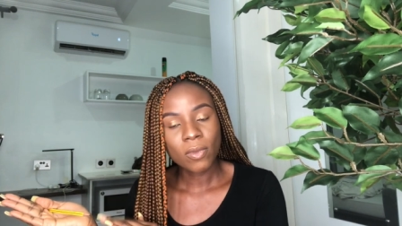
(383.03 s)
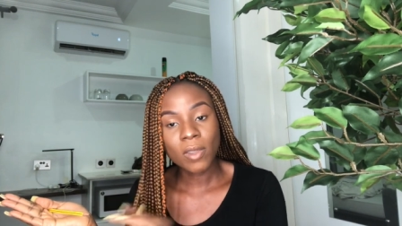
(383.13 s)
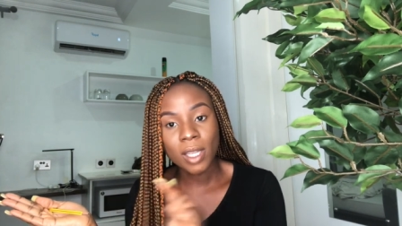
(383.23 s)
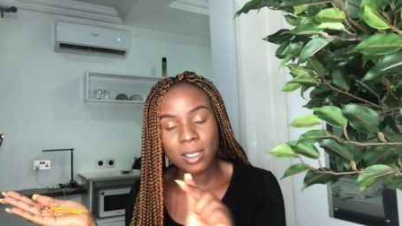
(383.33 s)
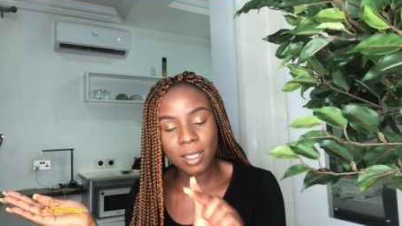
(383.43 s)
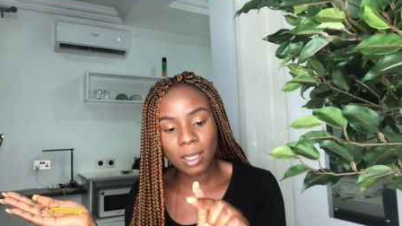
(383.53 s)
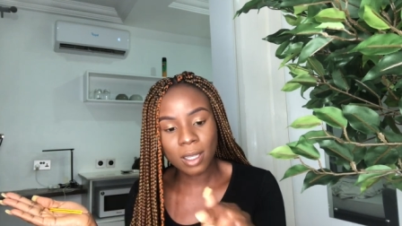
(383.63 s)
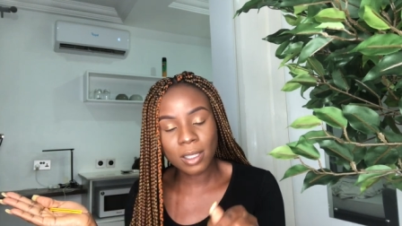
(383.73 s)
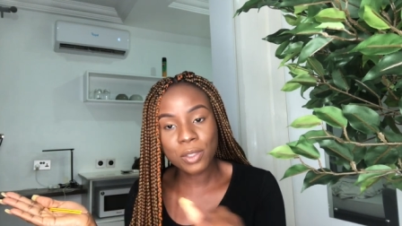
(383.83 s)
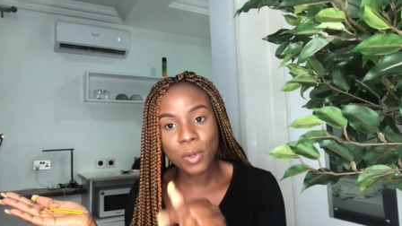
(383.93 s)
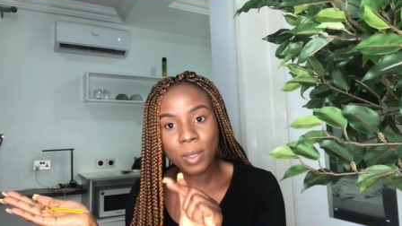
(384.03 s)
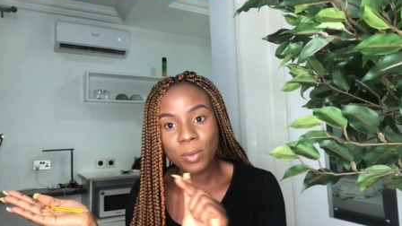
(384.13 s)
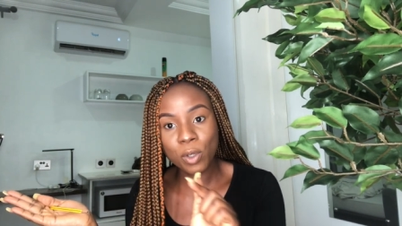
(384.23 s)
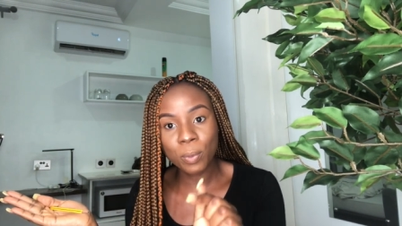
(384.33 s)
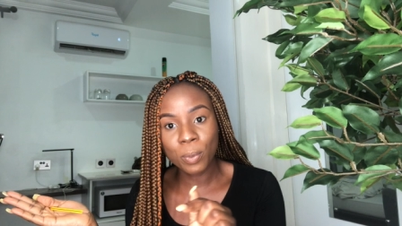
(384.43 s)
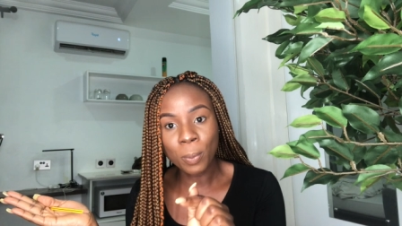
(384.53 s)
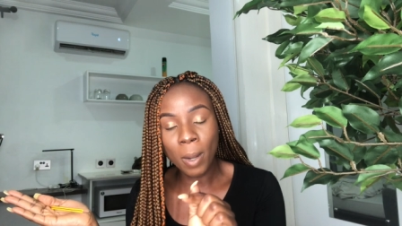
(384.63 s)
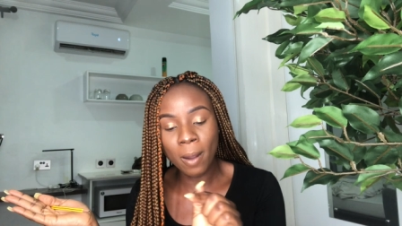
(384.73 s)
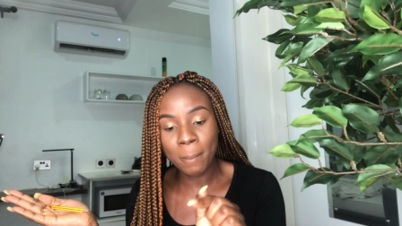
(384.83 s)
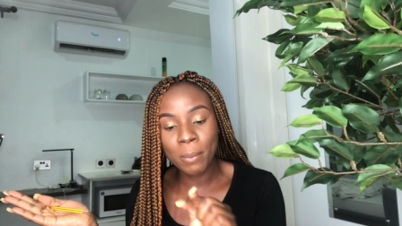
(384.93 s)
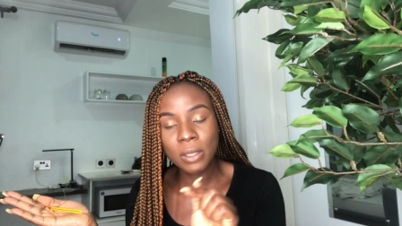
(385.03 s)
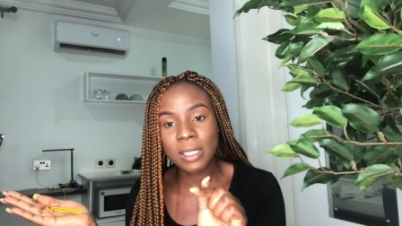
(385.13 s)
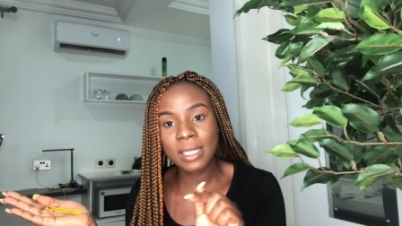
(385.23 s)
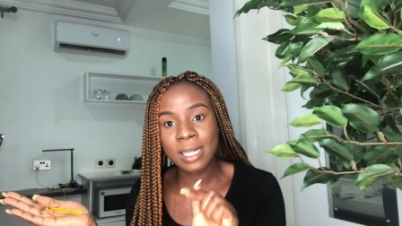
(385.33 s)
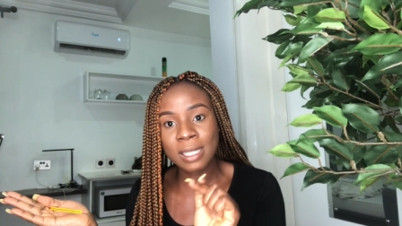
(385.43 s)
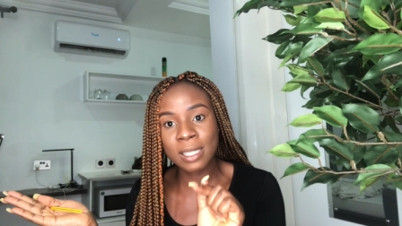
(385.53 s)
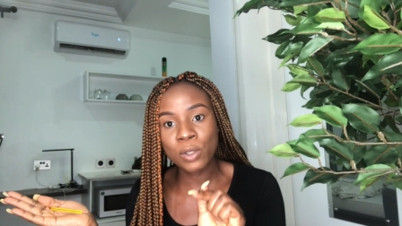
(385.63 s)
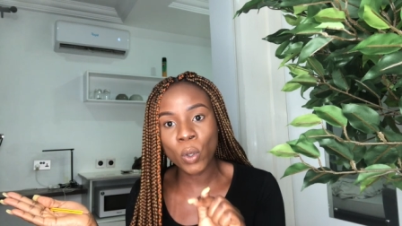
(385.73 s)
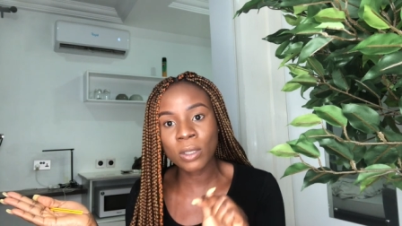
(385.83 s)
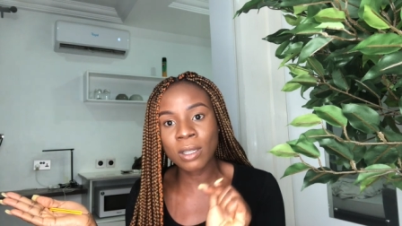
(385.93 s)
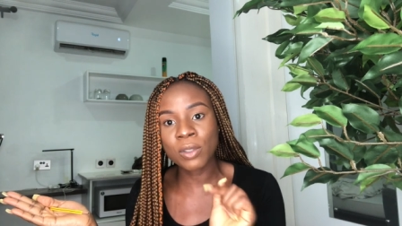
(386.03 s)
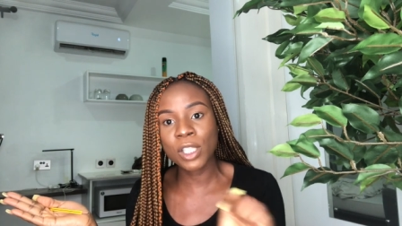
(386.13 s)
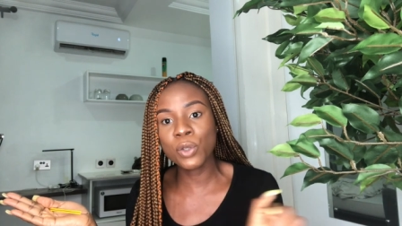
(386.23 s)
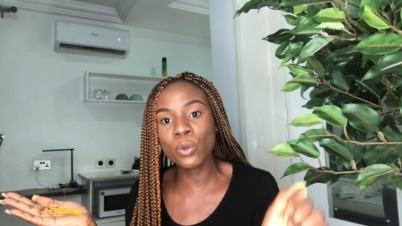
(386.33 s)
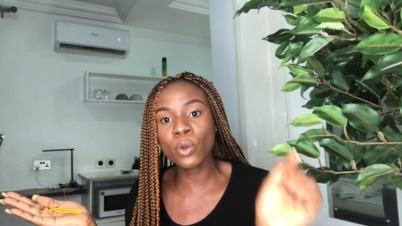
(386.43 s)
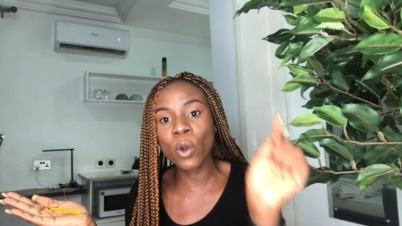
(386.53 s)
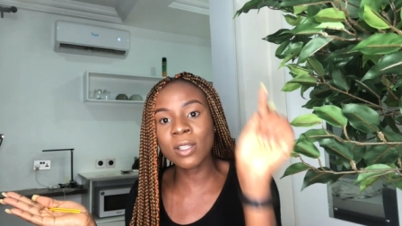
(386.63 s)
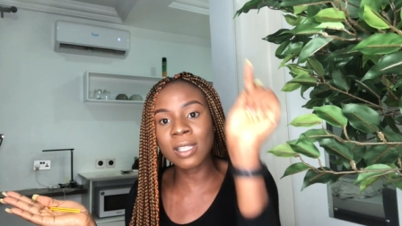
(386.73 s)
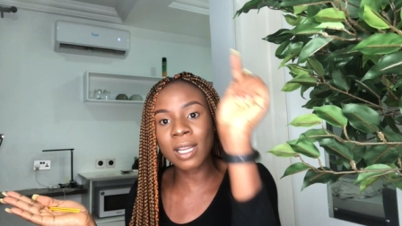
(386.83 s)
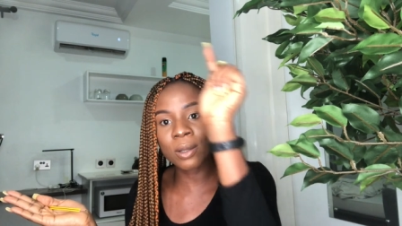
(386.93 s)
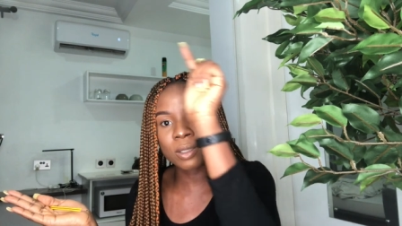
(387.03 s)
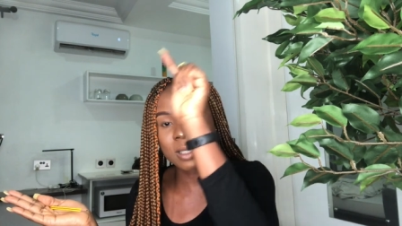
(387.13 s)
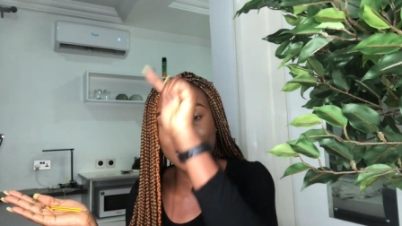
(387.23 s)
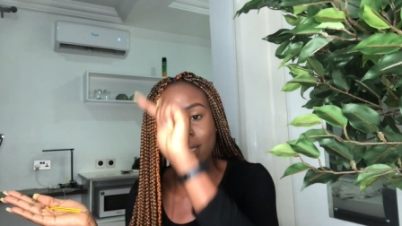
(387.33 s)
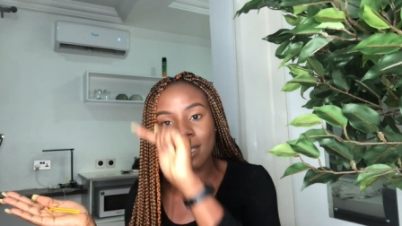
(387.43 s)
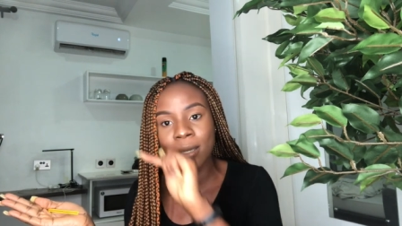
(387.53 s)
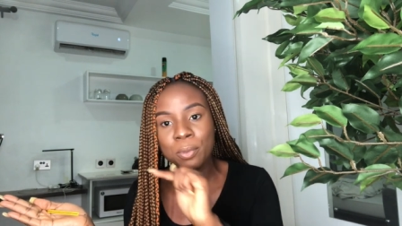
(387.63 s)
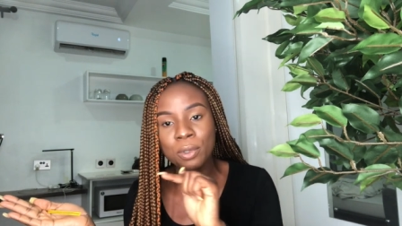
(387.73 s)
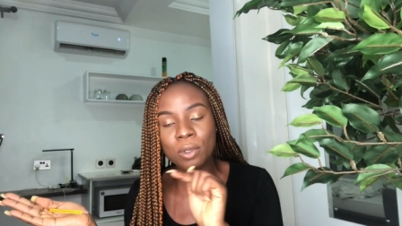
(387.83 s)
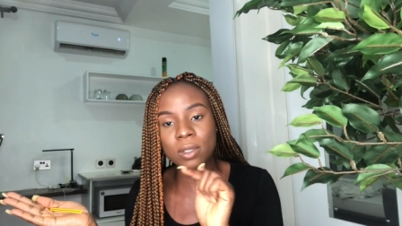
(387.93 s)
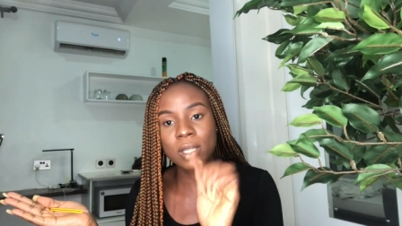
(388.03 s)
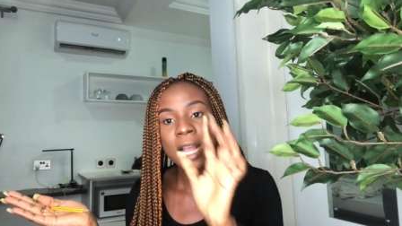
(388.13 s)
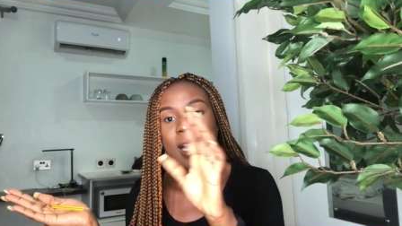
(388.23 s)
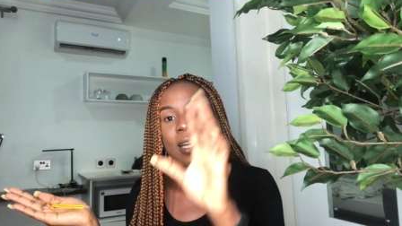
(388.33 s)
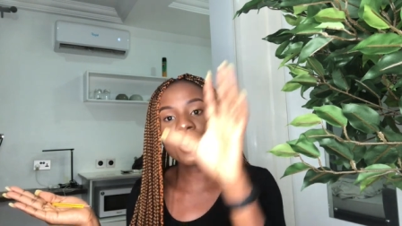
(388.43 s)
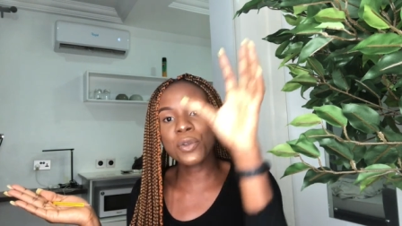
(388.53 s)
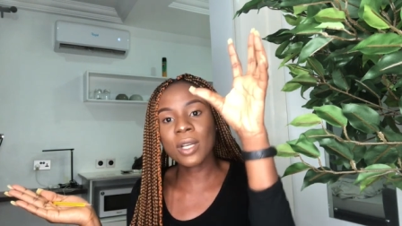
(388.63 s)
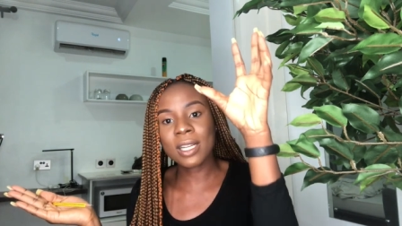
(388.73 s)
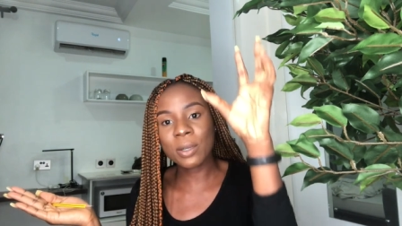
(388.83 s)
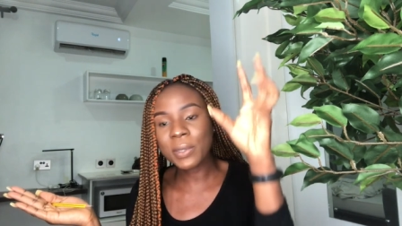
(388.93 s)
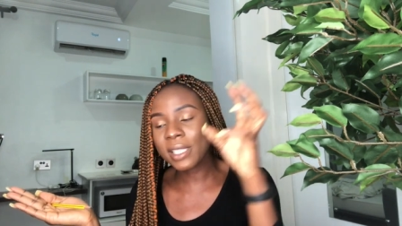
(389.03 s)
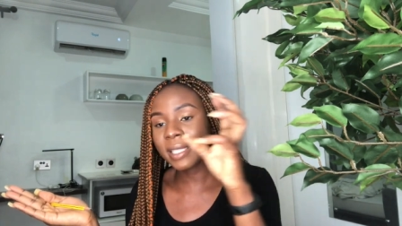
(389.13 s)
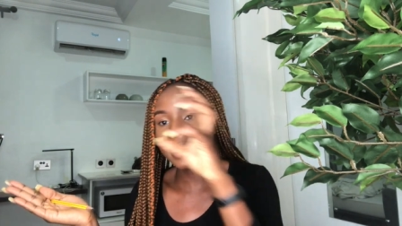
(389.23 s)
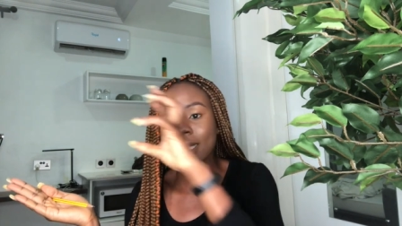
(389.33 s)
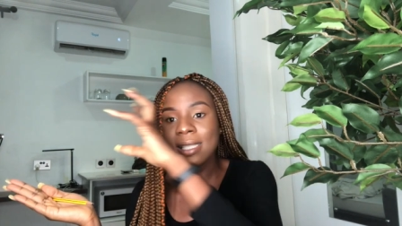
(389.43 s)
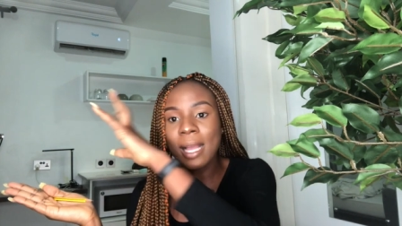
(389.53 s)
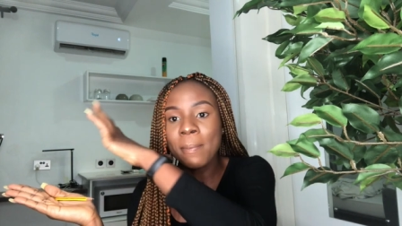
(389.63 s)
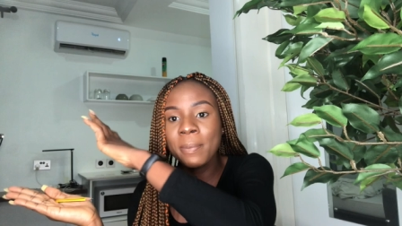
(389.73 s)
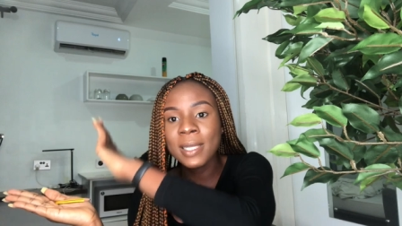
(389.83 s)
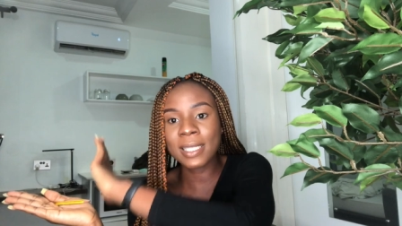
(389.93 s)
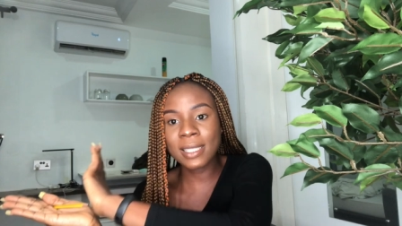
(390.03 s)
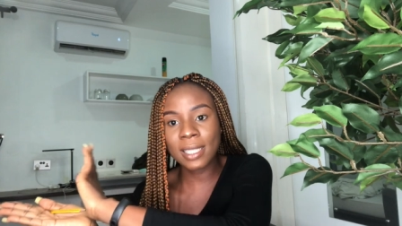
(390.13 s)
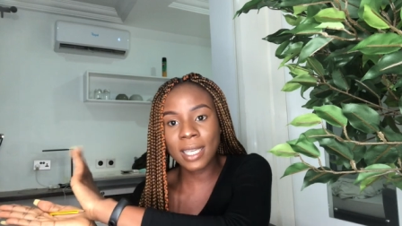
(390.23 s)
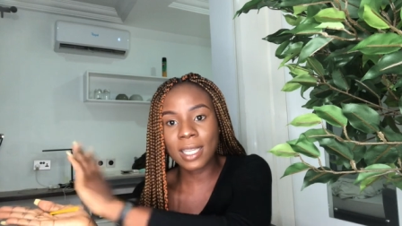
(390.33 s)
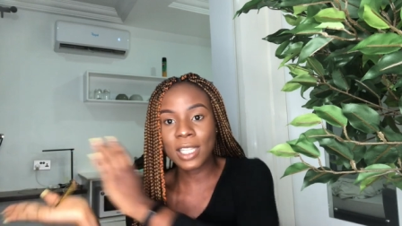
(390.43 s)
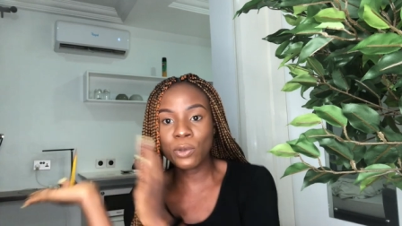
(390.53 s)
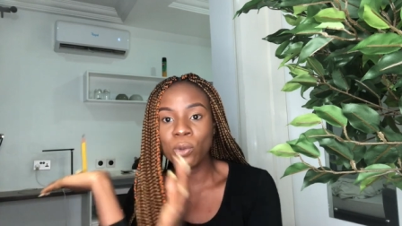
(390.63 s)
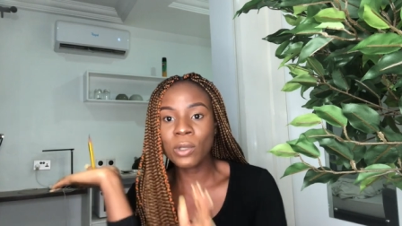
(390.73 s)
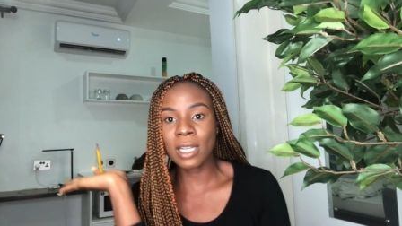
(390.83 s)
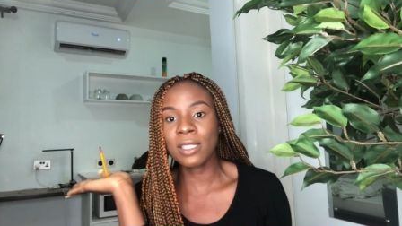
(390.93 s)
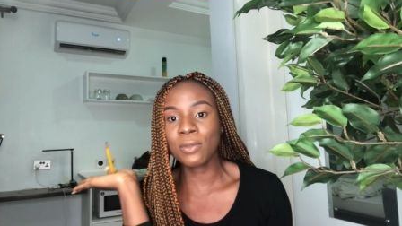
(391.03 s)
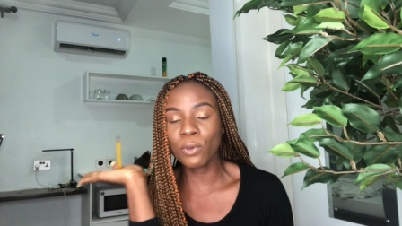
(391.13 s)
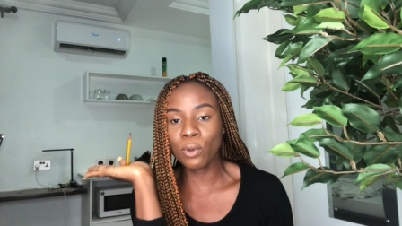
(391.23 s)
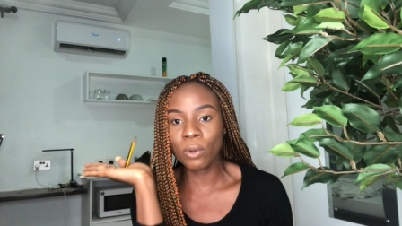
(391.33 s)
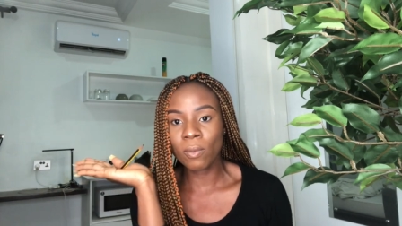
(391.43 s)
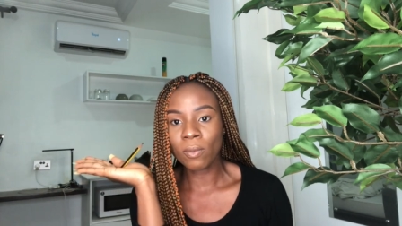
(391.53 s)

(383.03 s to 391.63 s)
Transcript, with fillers: there's a description um, button there that says cut out it will cut out the entire product now you can now take that and place here it will look as if oh